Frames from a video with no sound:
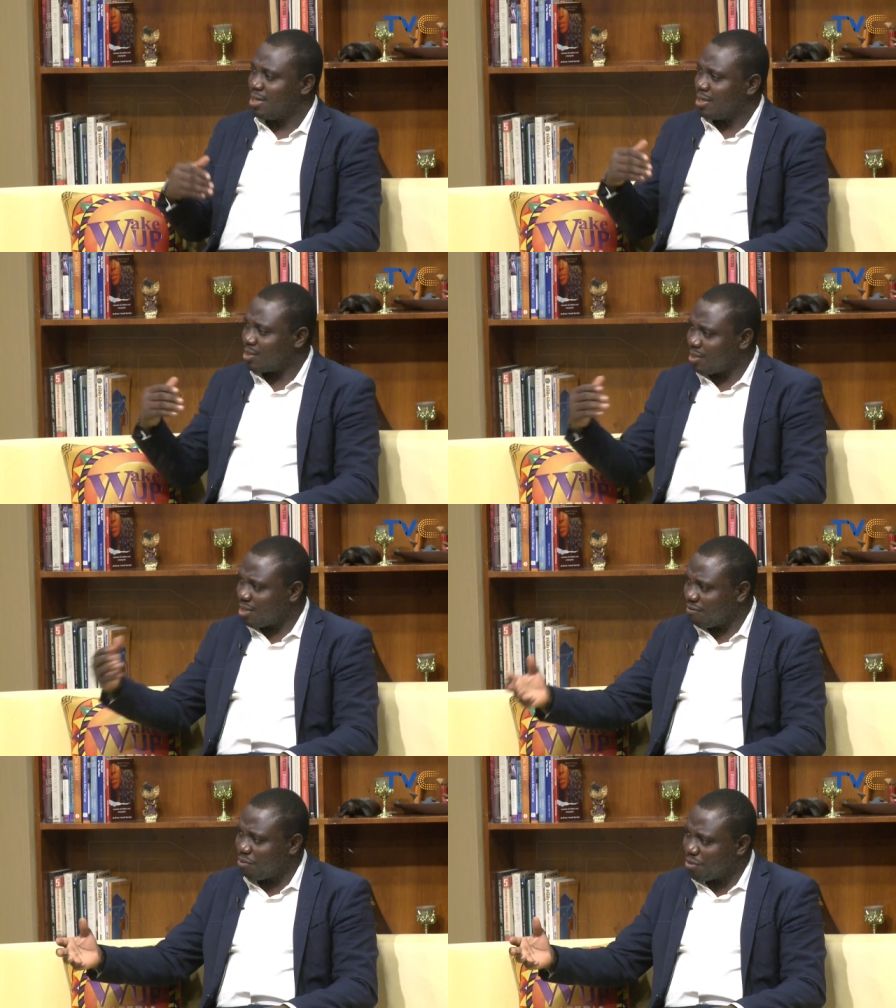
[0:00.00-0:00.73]
It's not
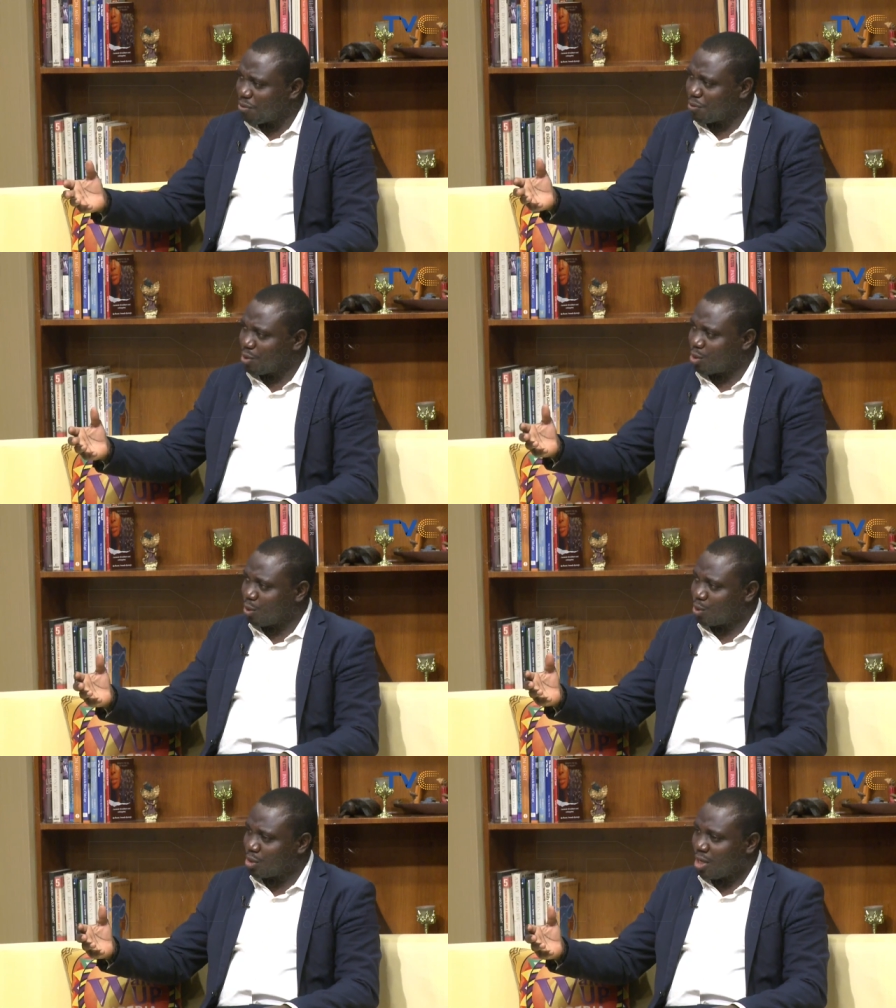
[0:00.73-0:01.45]
giving me
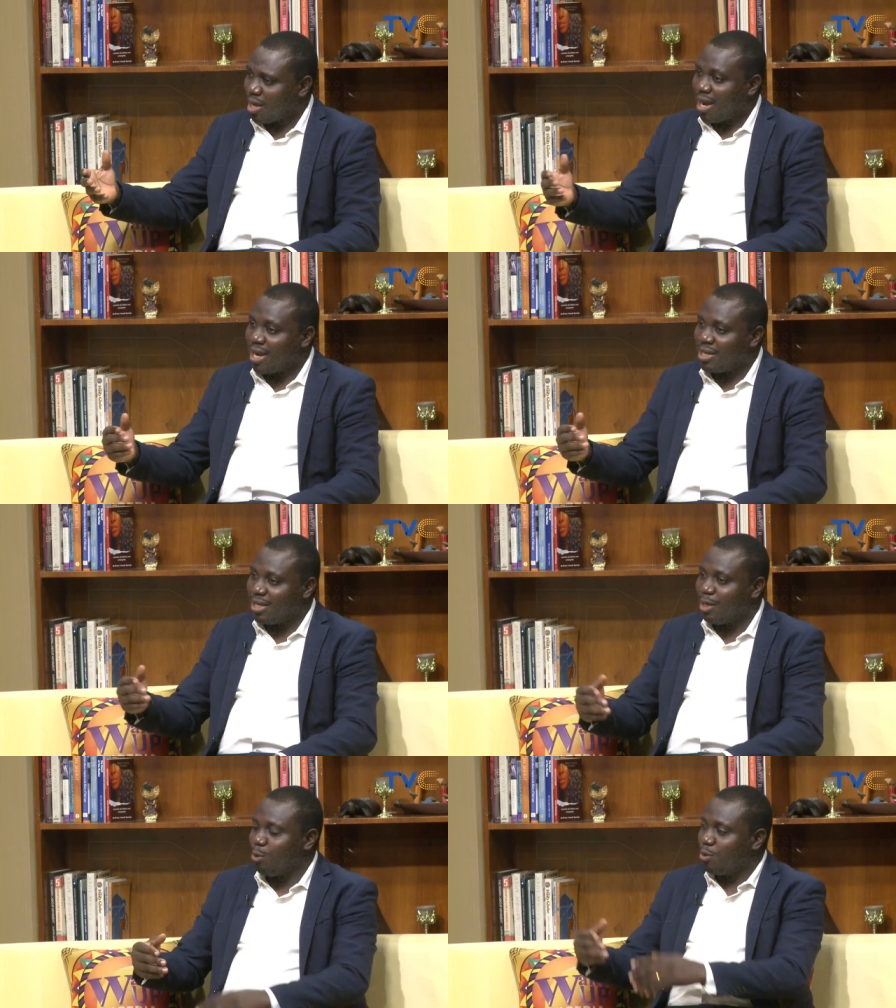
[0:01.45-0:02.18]
results. Mm-hmm.
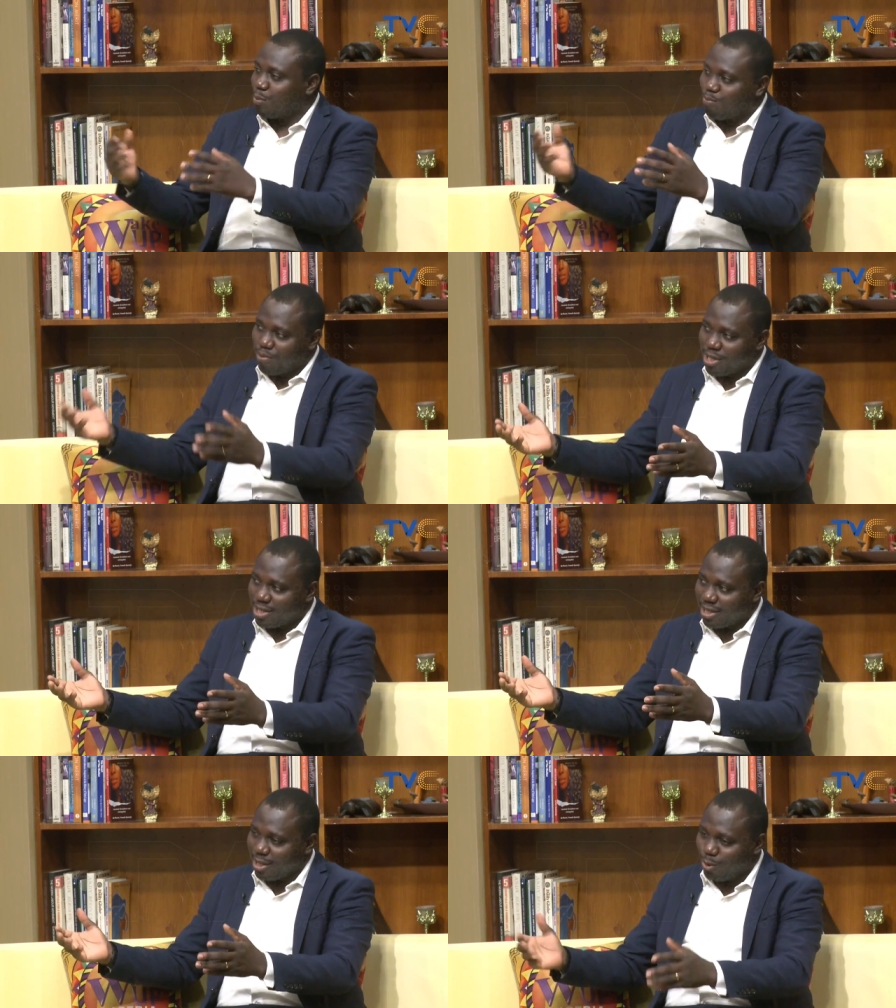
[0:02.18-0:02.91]
And it looks
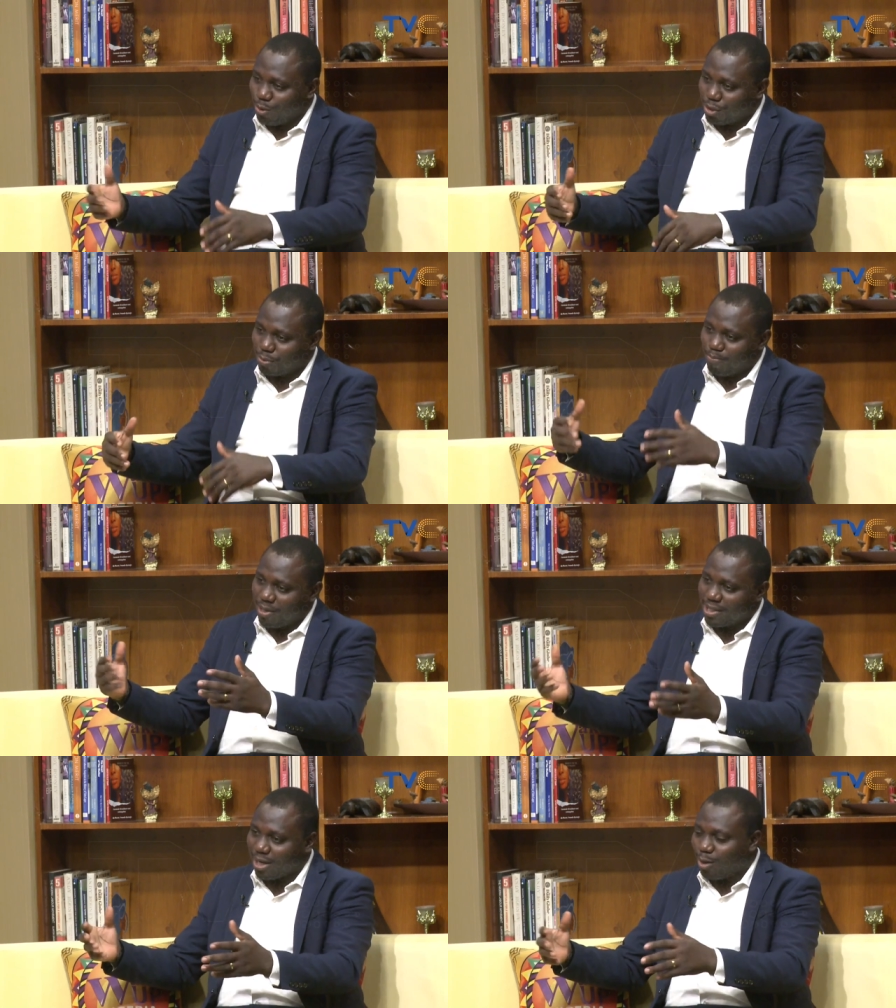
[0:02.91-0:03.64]
big, it looks
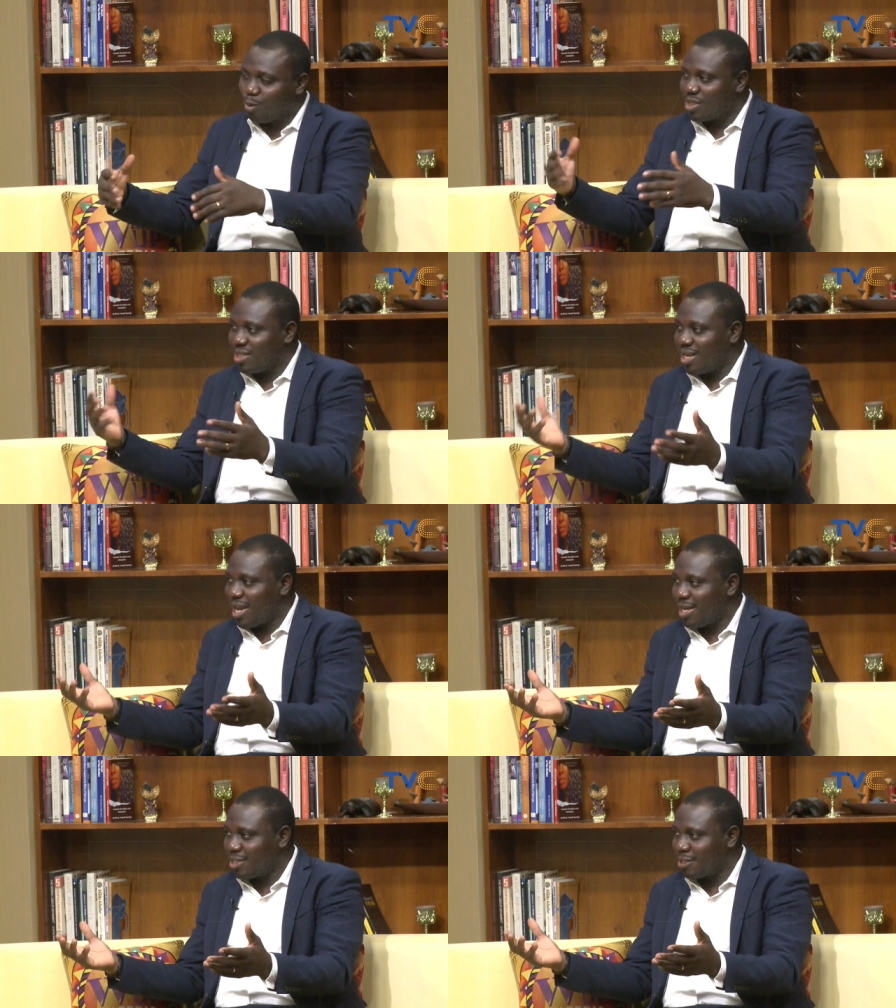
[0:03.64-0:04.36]
better, it looks
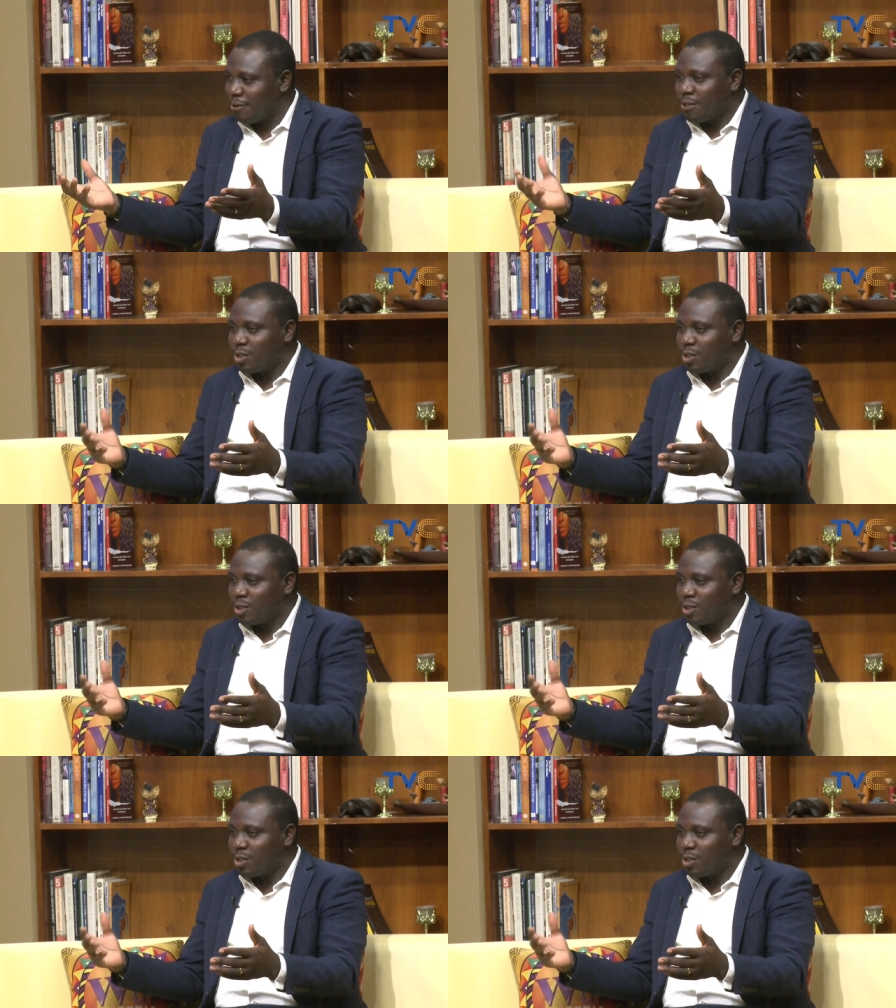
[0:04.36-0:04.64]
nice.